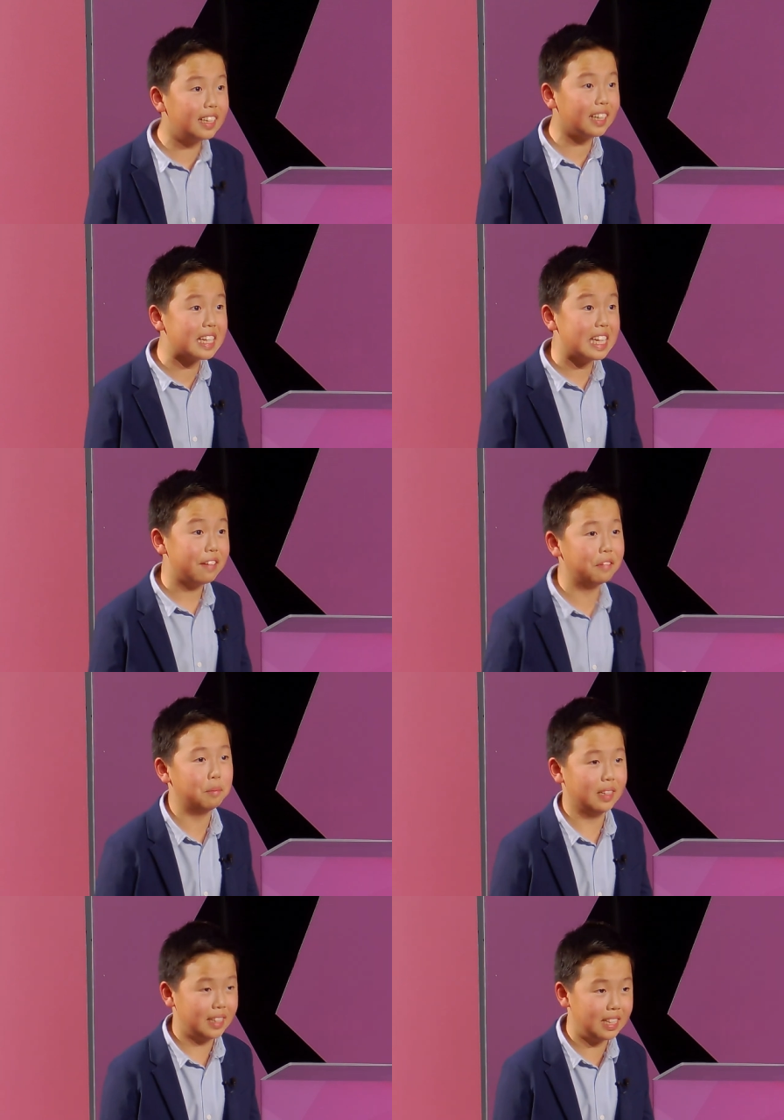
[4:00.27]
cookie from
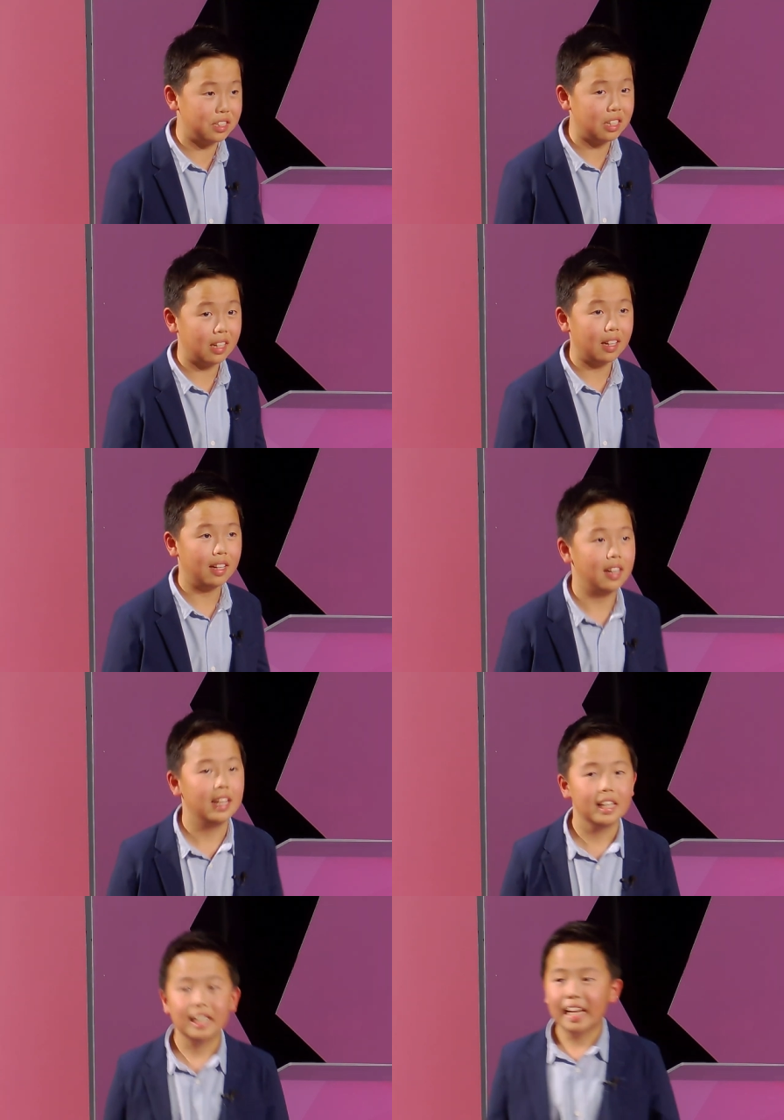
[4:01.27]
the kitchen.
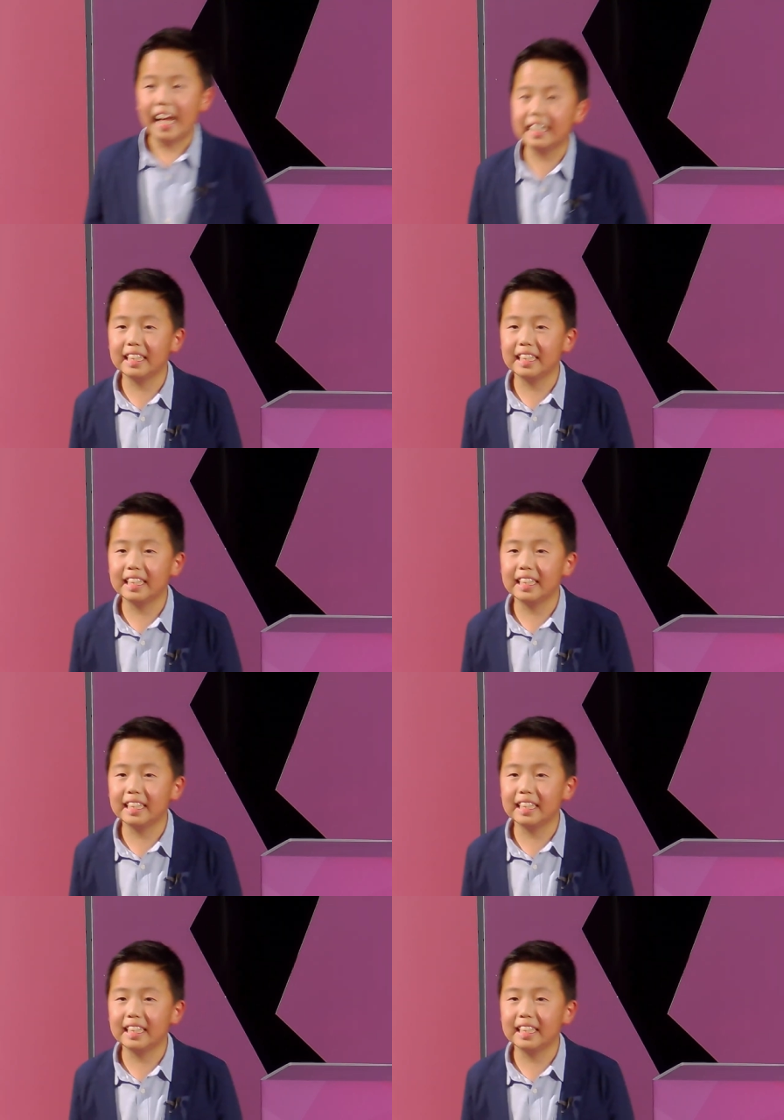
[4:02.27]
As